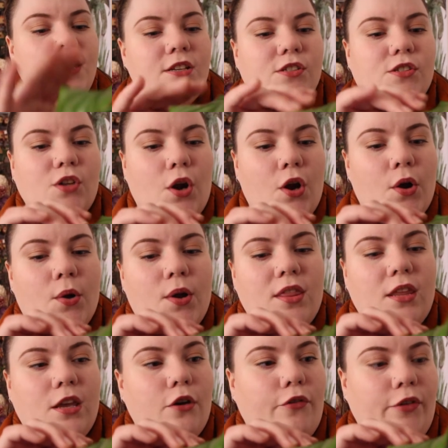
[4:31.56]
So
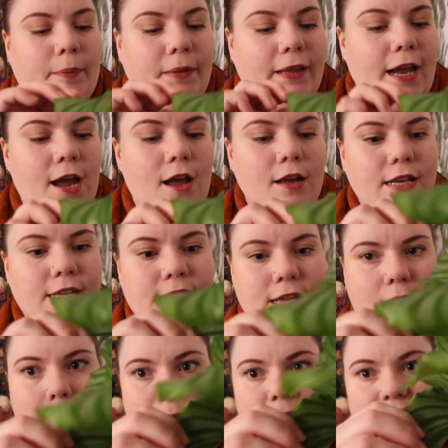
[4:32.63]
the orphiblia is
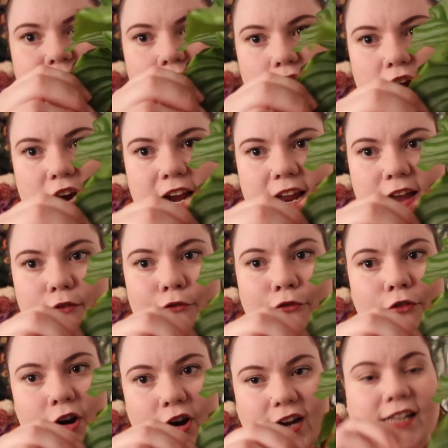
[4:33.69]
very,
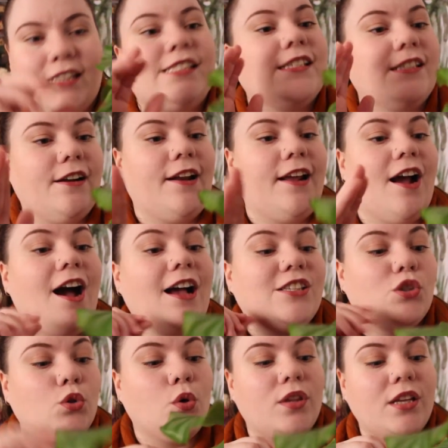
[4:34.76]
very stunning. I
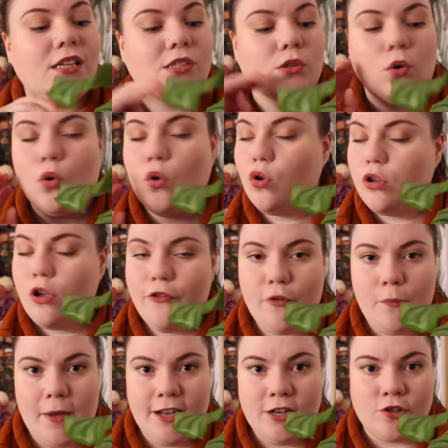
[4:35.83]
saw this all
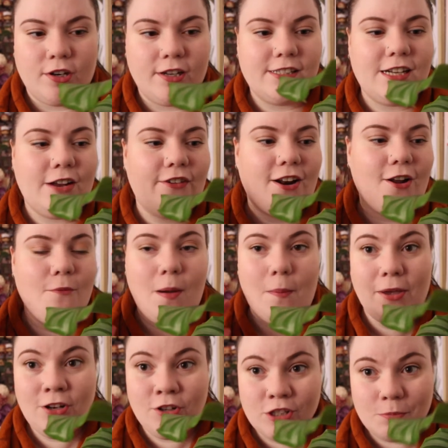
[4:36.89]
over Pinterest. I've had it on my
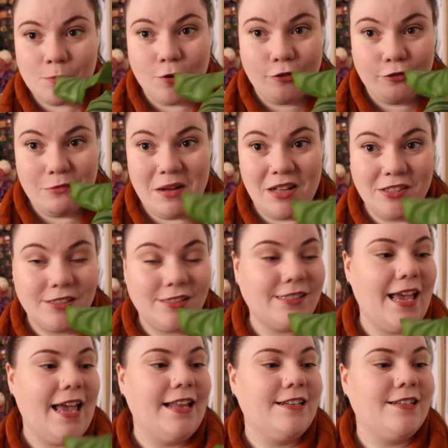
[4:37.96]
Pinterest board for months,
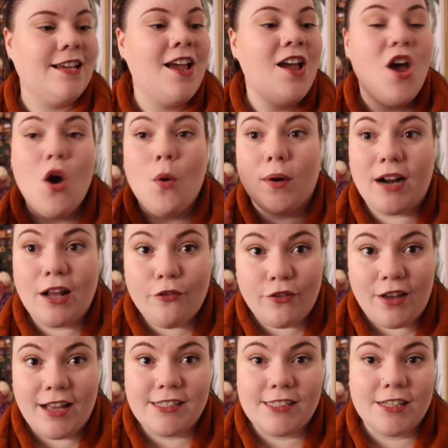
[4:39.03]
and when I
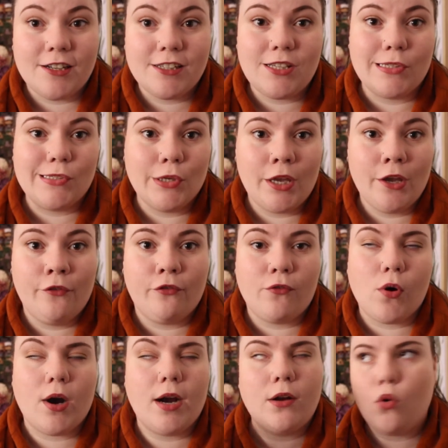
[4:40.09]
found it, because I was looking
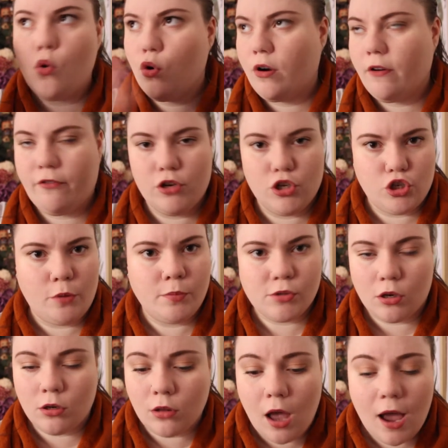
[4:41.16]
for it all different
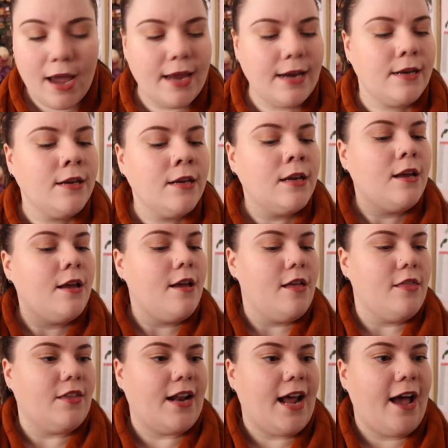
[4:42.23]
shops online
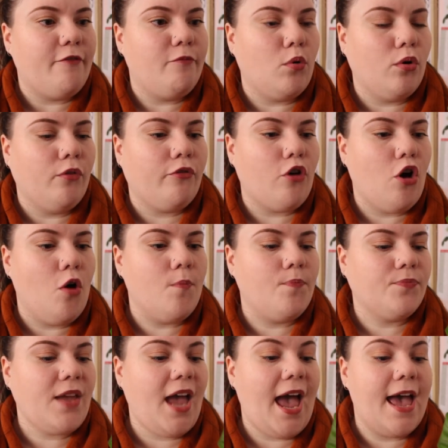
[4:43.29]
that I have bought
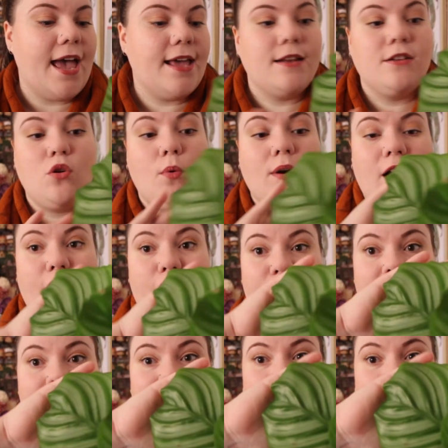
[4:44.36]
from, and when I found